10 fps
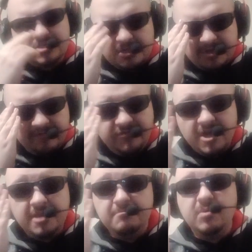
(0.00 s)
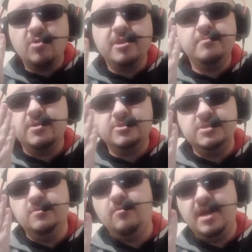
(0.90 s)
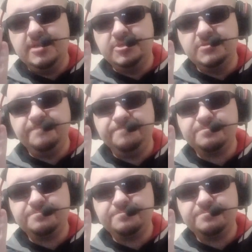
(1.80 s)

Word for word: such a fucking boring person to watch